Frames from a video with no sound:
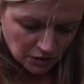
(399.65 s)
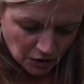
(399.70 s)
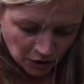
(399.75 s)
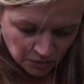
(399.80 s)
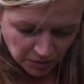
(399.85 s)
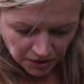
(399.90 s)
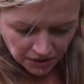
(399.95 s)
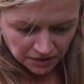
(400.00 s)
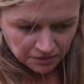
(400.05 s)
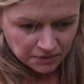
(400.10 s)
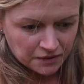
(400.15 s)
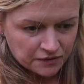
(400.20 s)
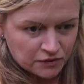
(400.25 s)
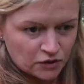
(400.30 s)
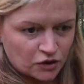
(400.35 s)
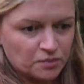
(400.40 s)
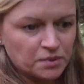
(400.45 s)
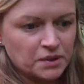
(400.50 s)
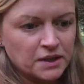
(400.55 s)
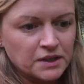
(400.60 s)
Nope, I'm
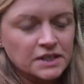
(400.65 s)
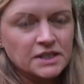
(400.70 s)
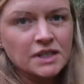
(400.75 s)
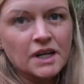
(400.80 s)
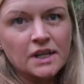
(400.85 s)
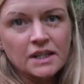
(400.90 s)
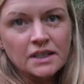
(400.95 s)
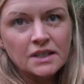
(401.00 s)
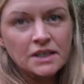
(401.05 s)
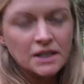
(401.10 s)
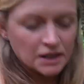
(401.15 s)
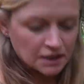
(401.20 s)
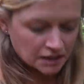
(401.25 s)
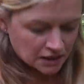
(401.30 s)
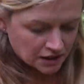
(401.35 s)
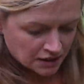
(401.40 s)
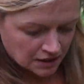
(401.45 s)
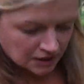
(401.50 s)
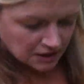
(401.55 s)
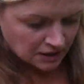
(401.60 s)
giving up. I decided
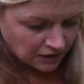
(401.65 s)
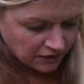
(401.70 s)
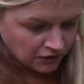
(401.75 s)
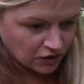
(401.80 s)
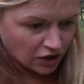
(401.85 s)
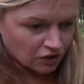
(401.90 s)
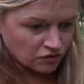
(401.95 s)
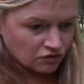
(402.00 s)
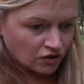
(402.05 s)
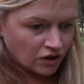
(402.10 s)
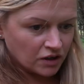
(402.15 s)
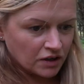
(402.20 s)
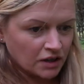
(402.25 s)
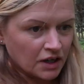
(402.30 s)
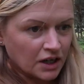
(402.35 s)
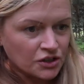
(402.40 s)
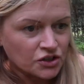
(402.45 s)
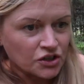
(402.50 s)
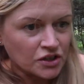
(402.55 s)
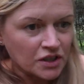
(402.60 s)
I've gone wrong.
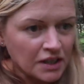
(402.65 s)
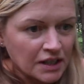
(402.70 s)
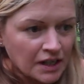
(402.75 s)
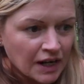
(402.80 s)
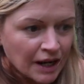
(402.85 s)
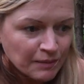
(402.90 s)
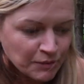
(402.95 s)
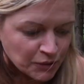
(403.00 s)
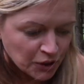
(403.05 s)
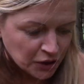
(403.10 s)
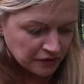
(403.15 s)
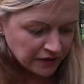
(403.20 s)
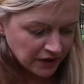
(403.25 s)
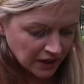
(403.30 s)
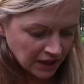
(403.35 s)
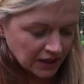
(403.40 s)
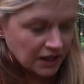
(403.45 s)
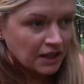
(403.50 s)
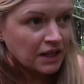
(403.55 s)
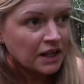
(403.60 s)
I shouldn't have climbed over